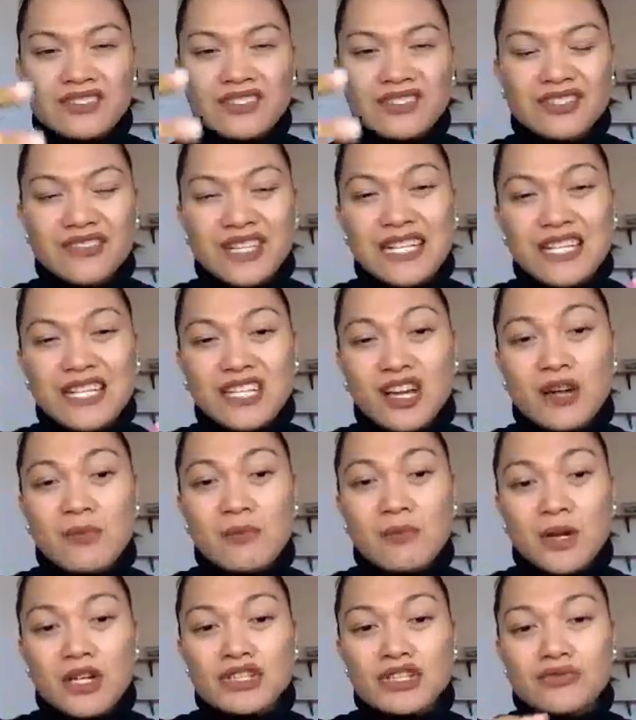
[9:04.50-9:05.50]
really not
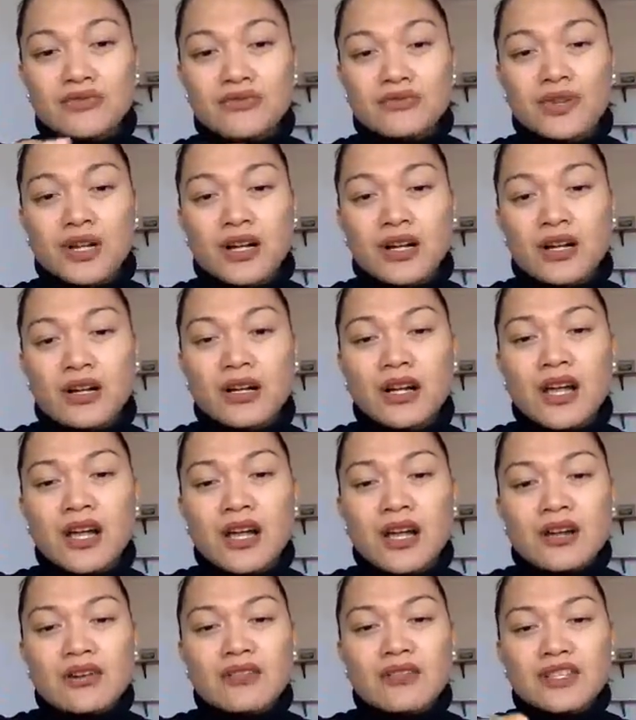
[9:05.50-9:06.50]
much
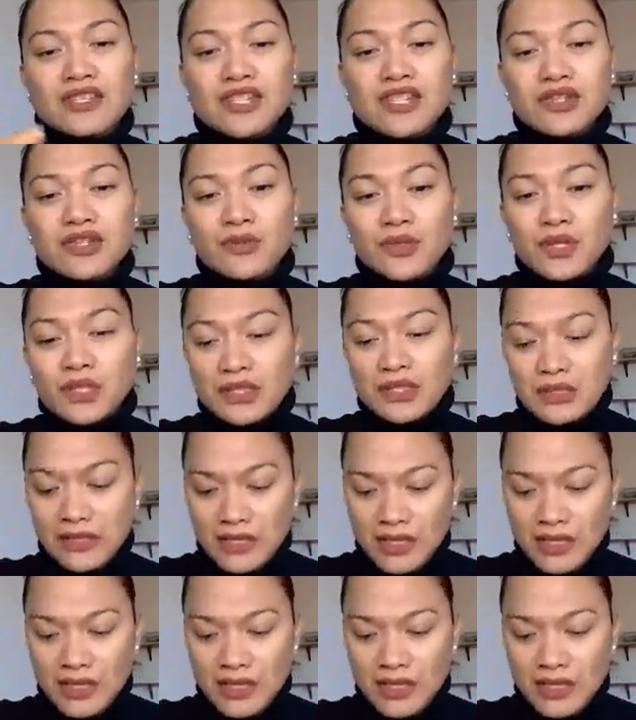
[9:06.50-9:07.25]
residual